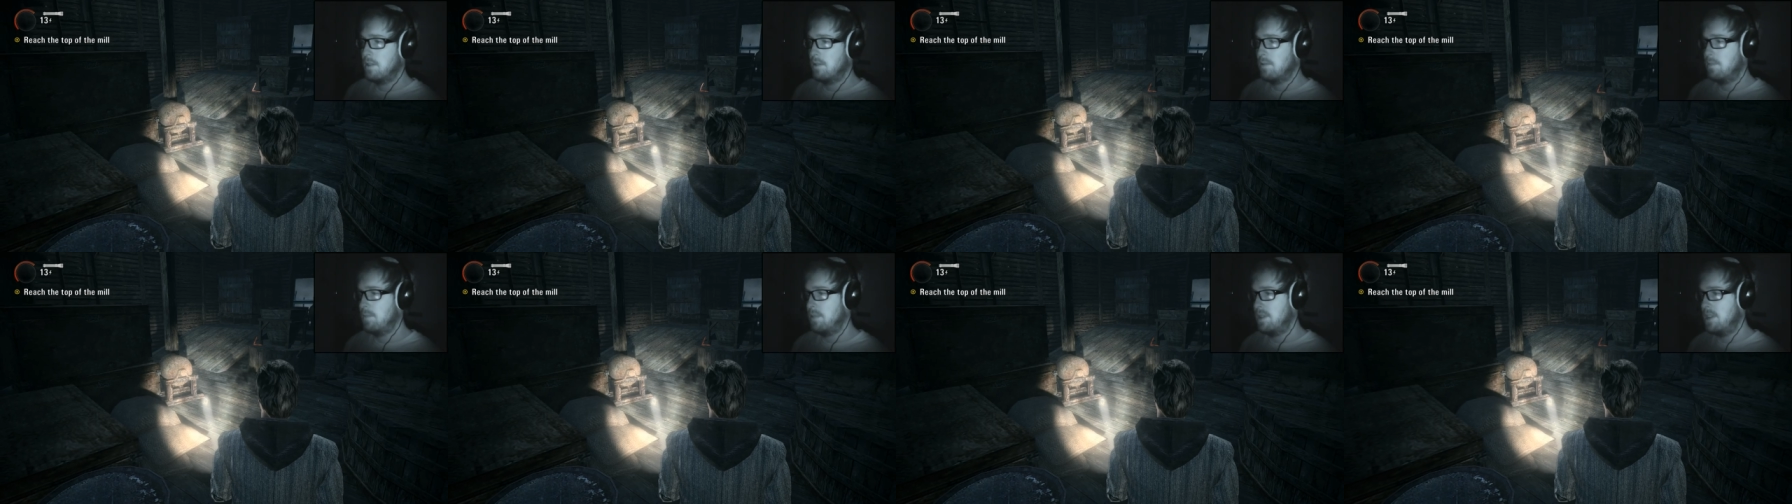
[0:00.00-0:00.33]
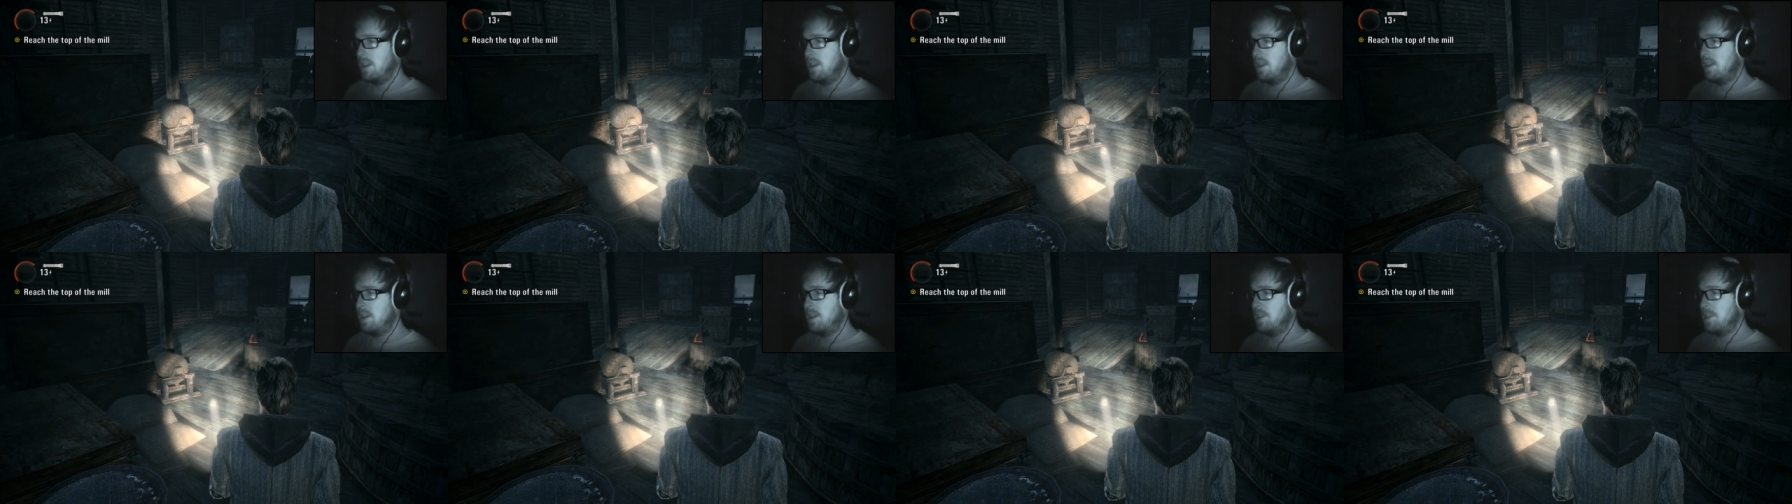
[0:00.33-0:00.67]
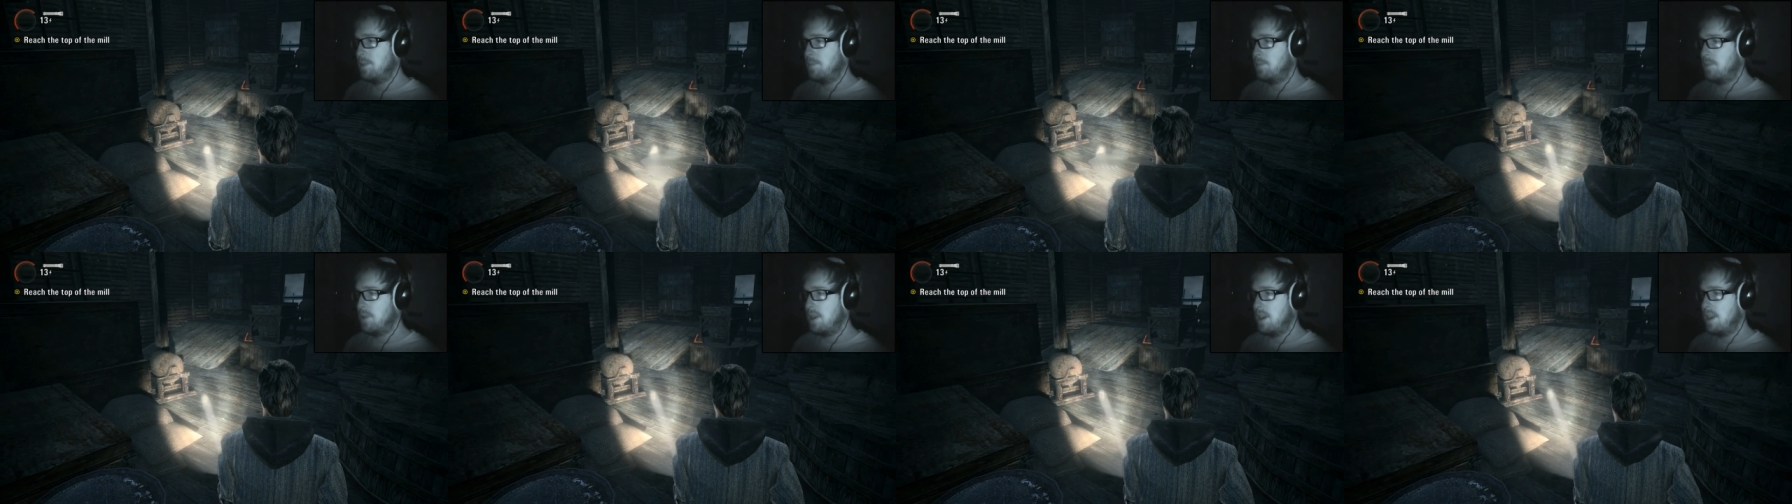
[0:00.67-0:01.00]
Well, it's hardly
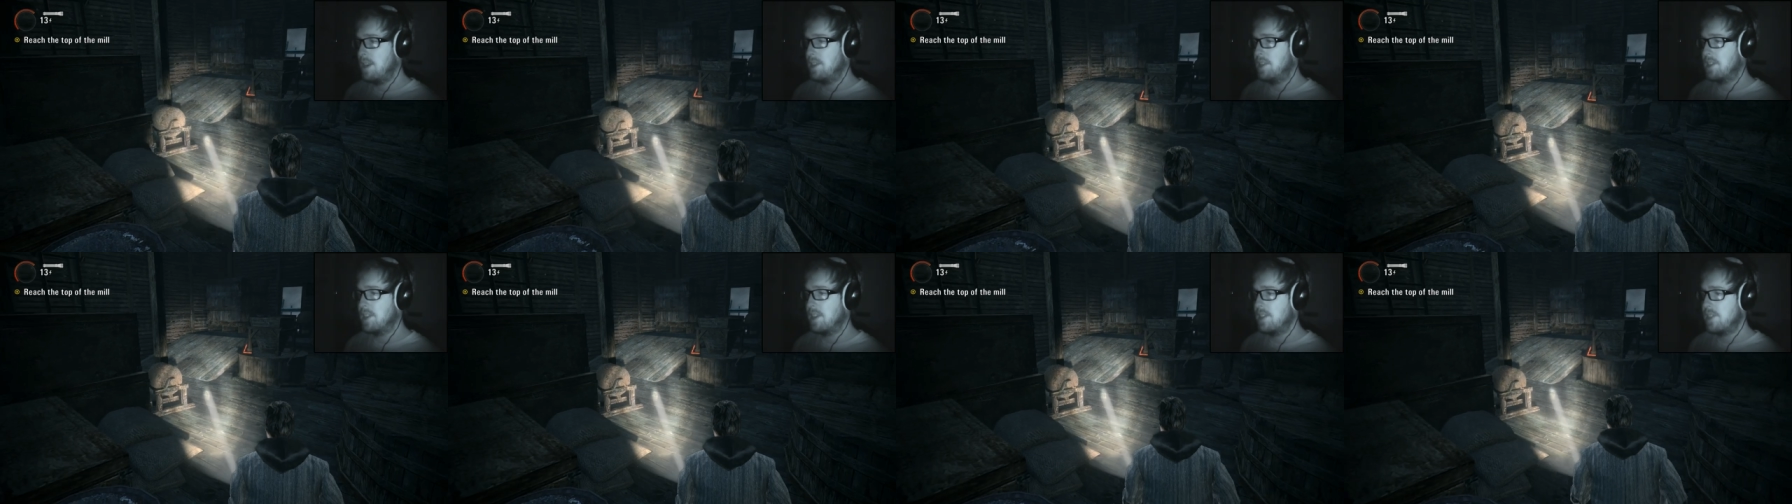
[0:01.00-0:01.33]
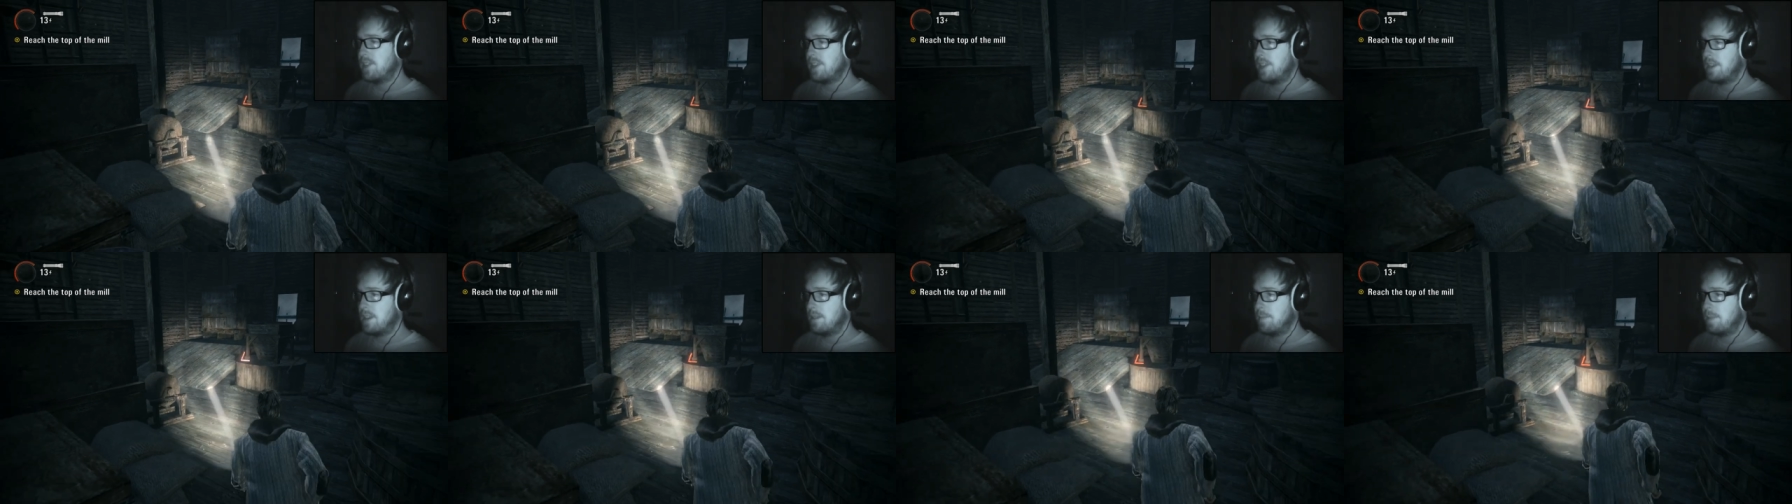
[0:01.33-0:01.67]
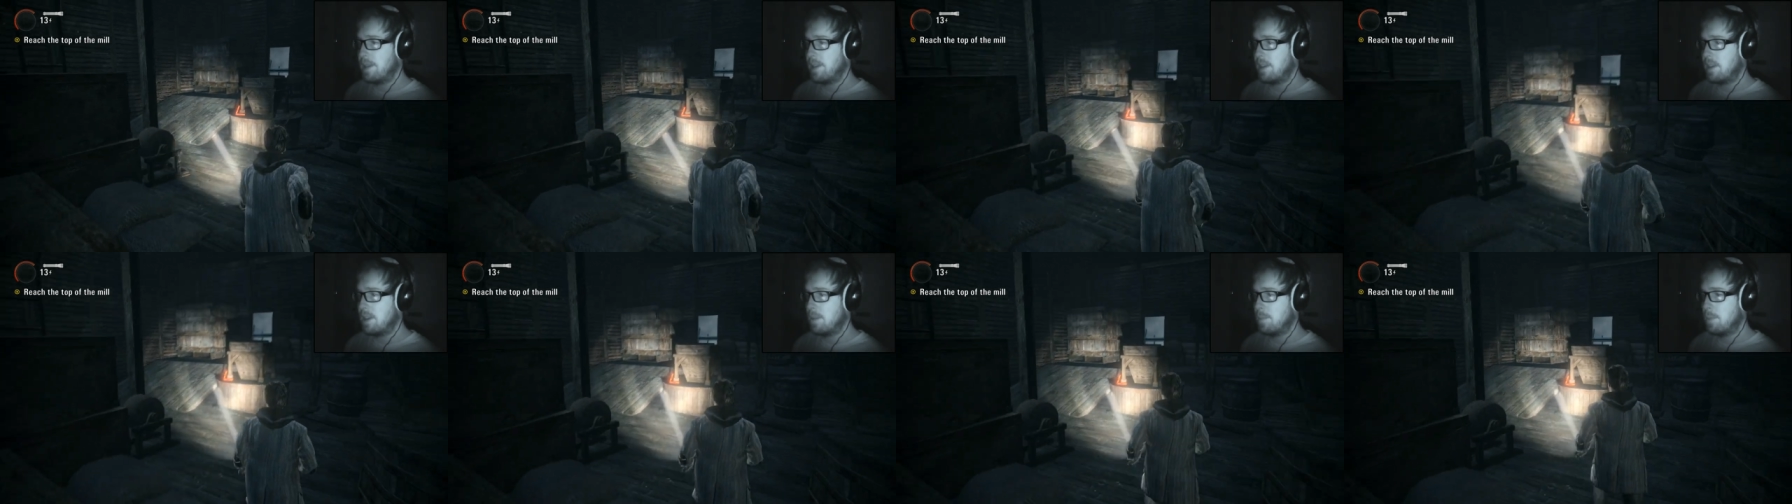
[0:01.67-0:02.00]
surprising, is it? I
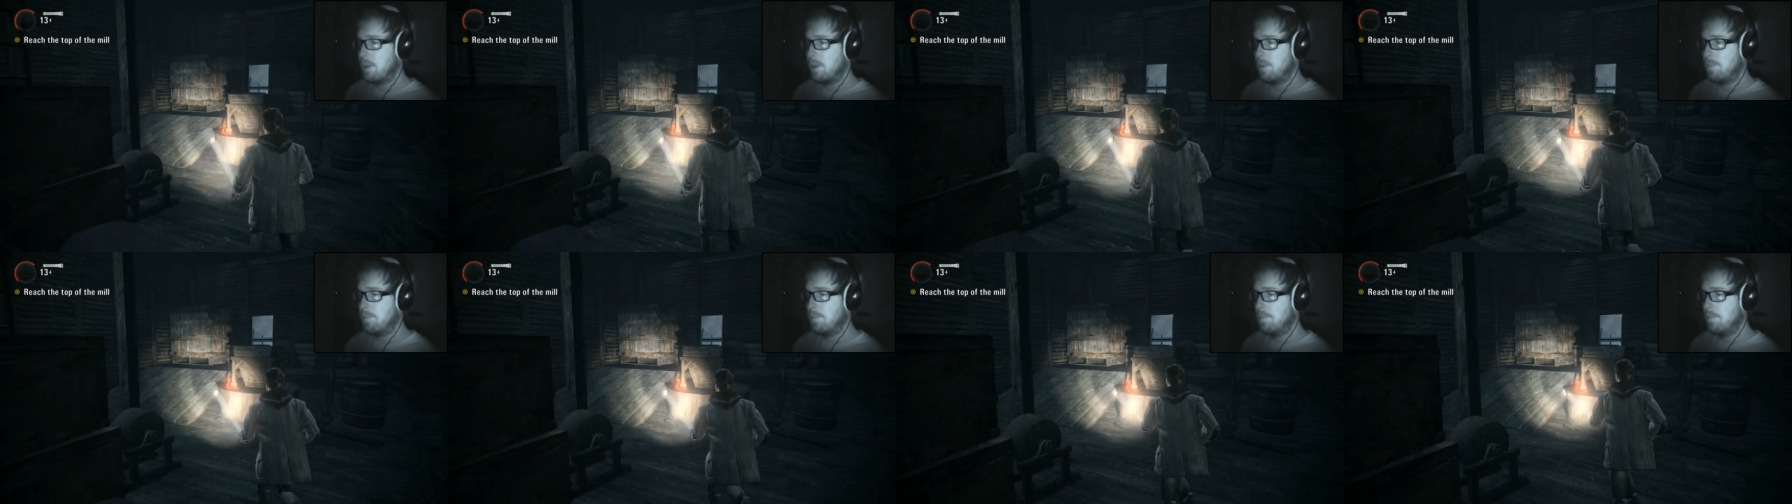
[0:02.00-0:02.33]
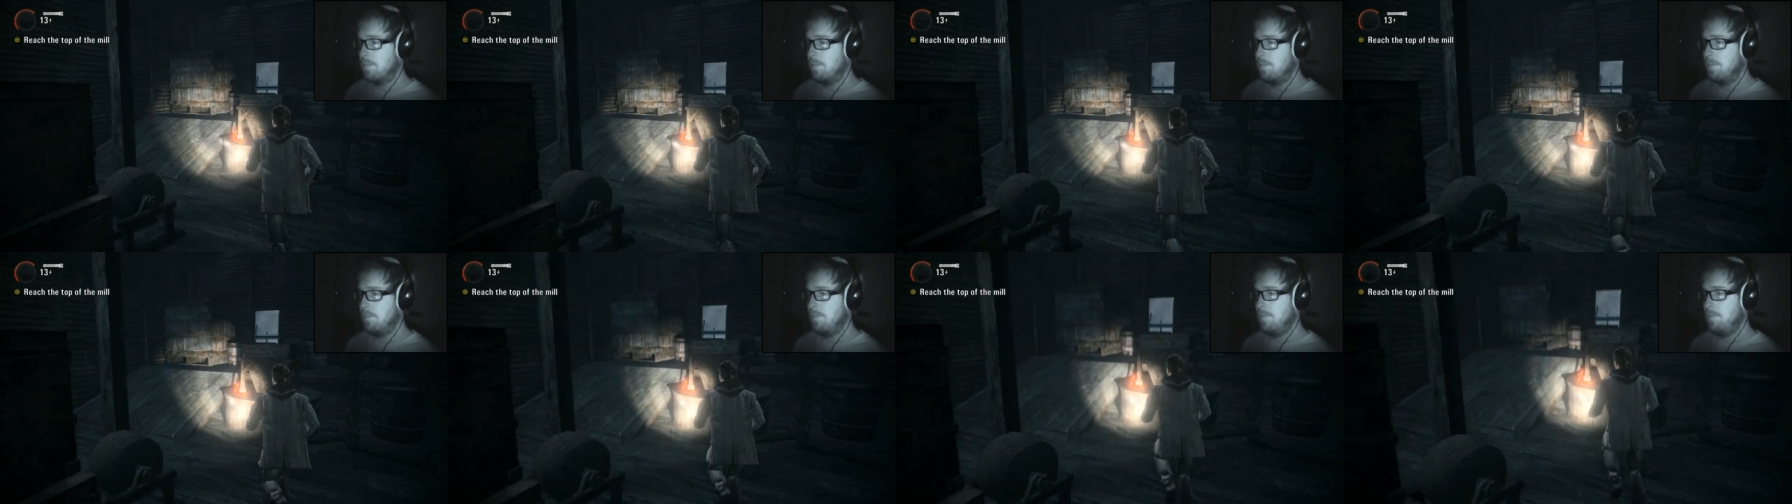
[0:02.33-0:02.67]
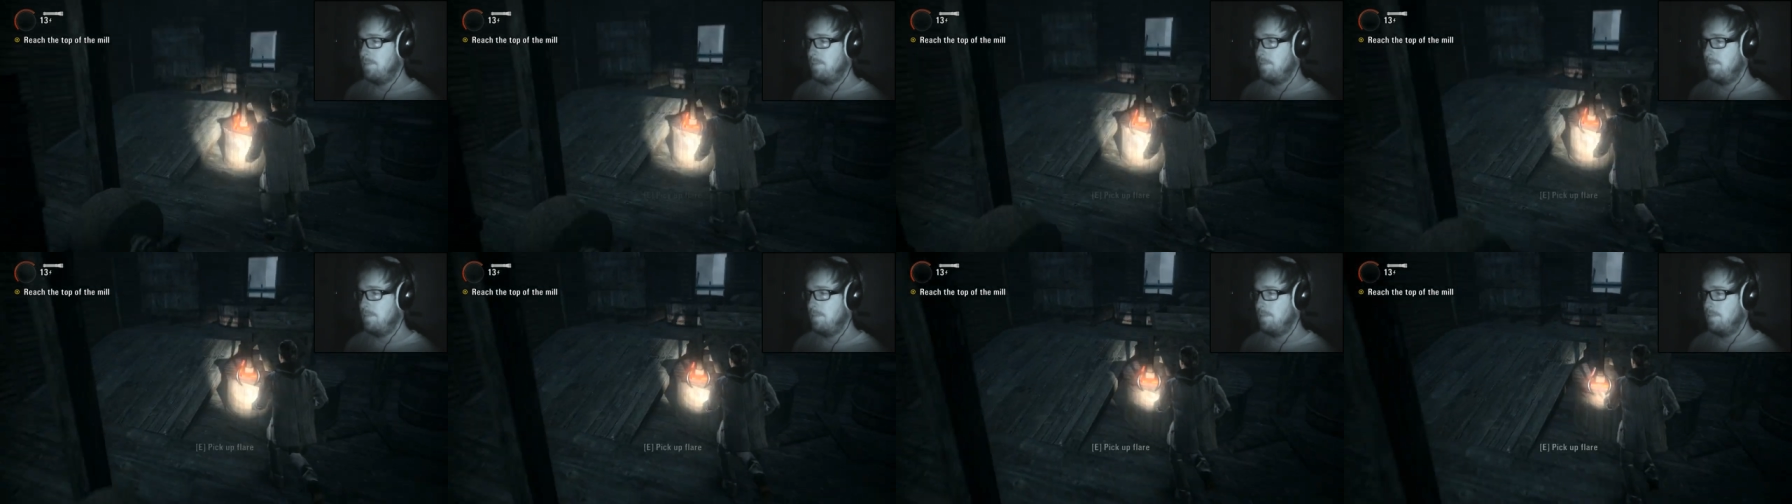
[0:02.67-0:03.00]
mean, come
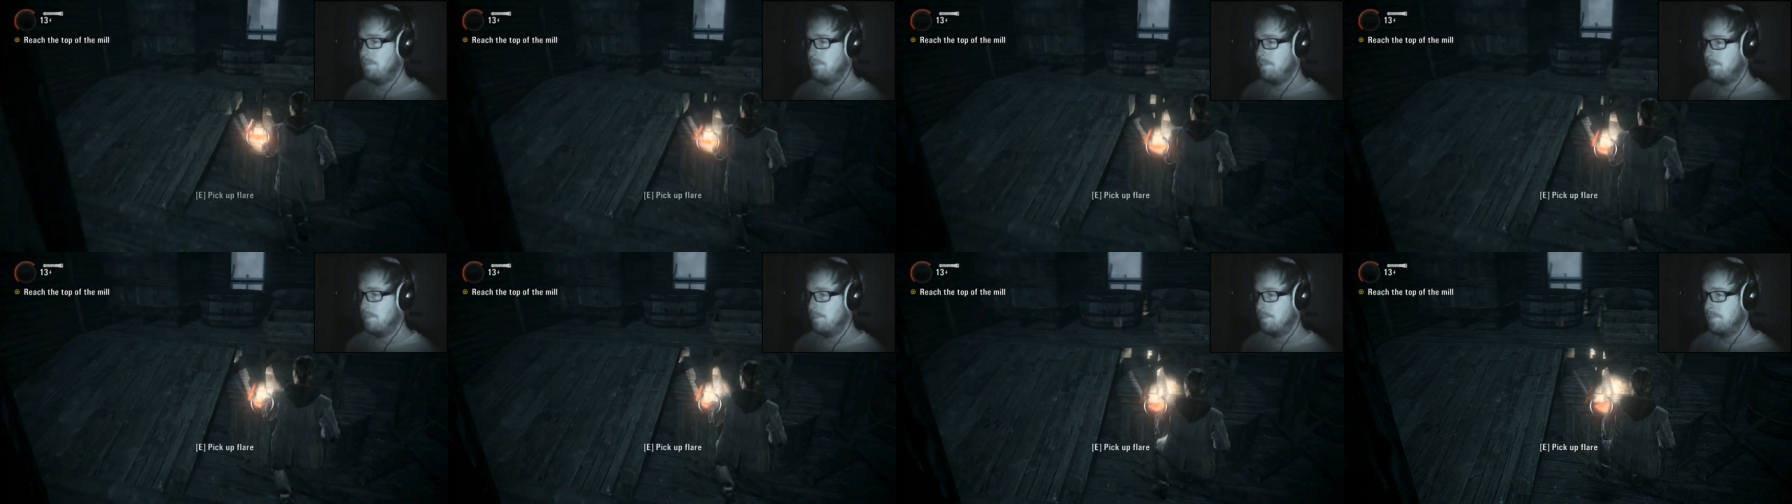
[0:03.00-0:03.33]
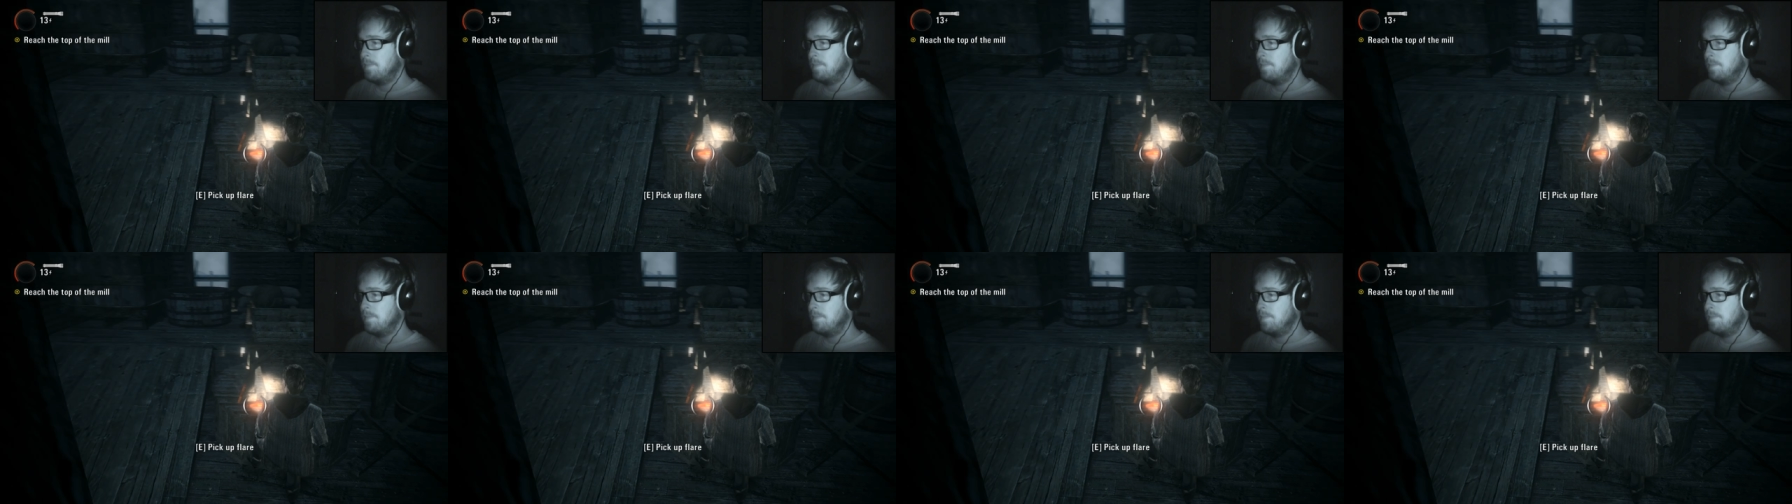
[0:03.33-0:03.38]
on.